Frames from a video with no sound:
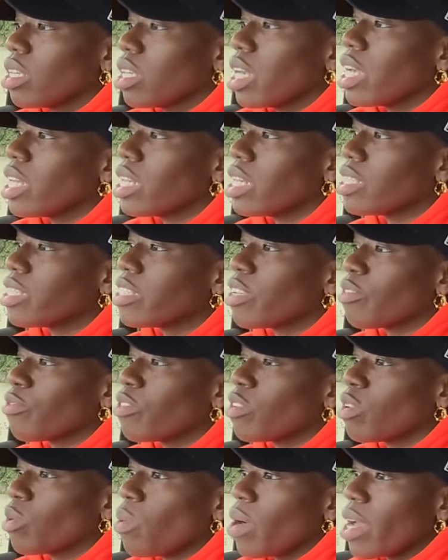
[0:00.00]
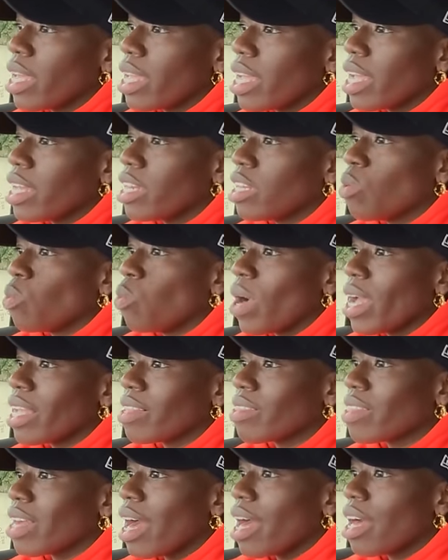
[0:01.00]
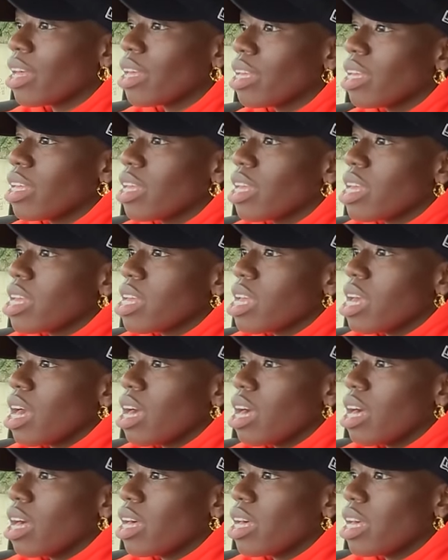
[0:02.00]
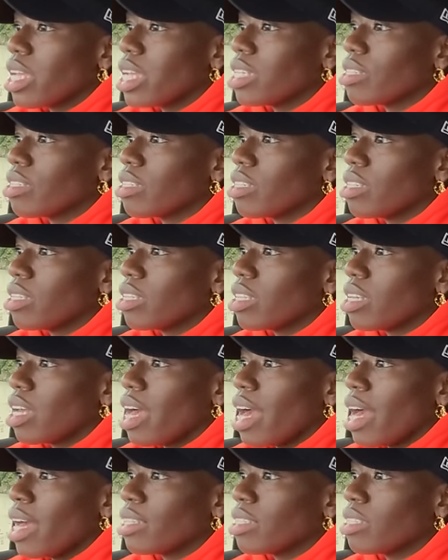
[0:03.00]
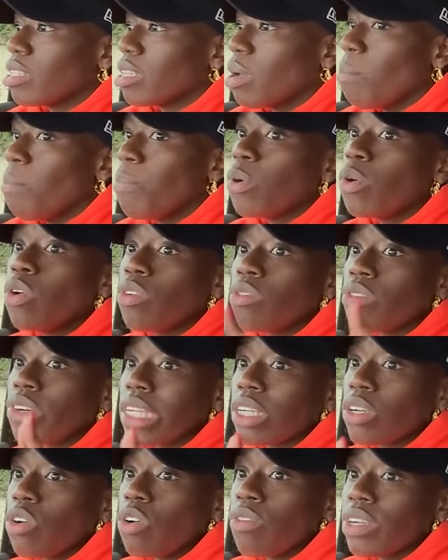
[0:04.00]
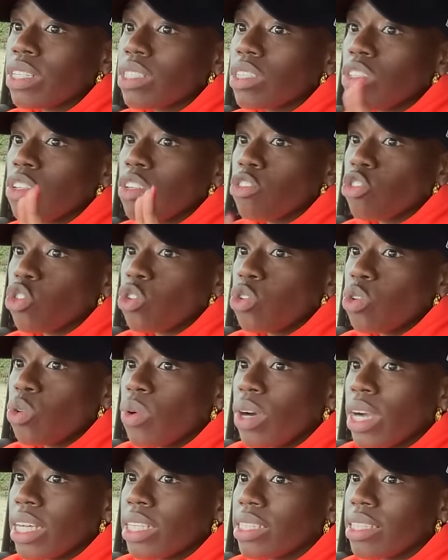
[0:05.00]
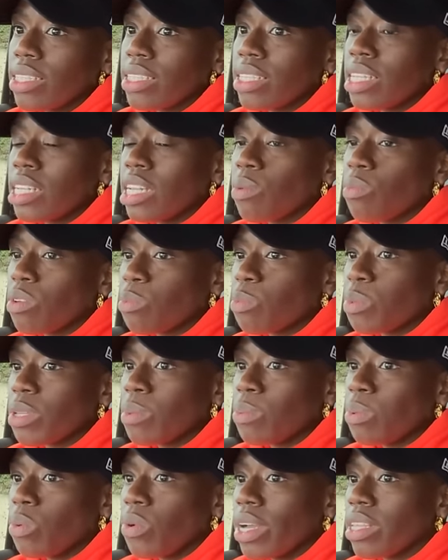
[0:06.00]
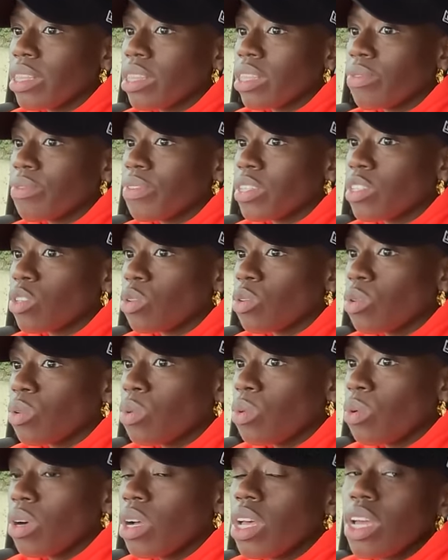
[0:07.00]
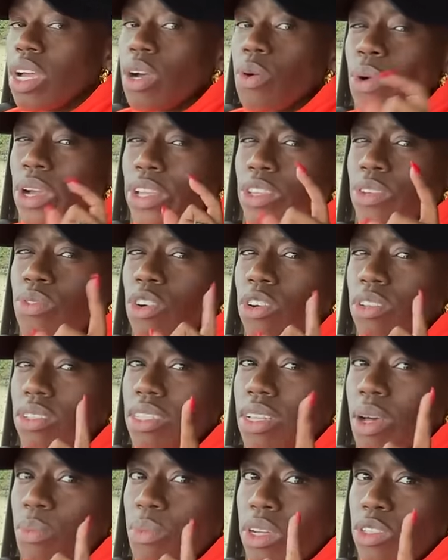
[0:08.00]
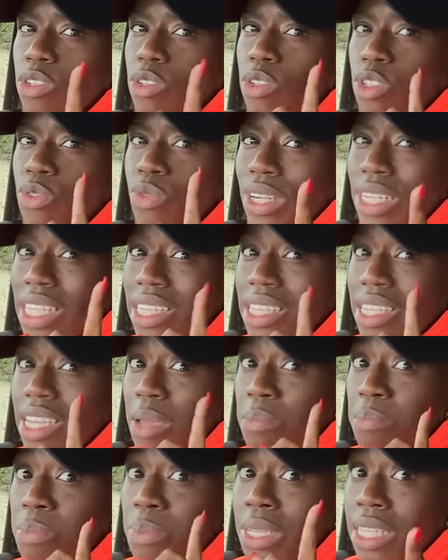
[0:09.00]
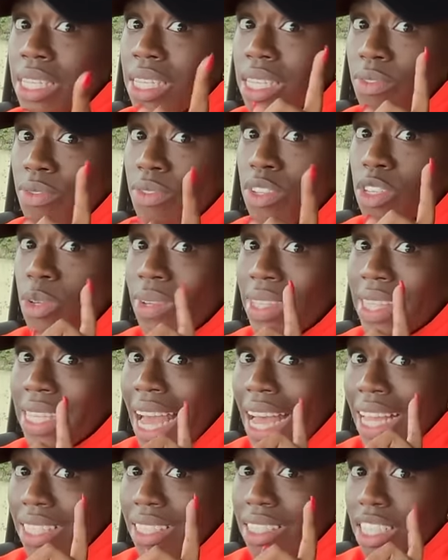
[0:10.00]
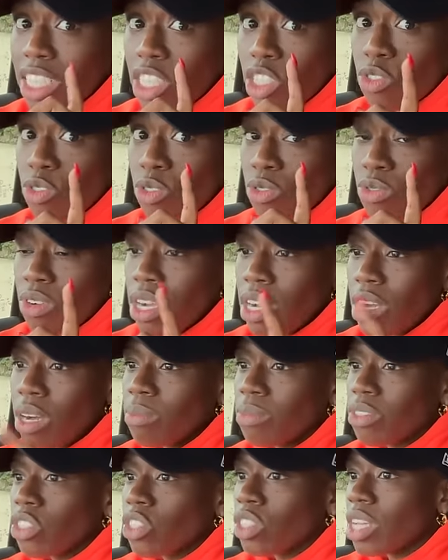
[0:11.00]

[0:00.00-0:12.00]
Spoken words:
In a different way, in a way that isn't as boring or as logical as dealing with people in the physical. When you've got someone who's ready to get busy for you in the ancestral realm,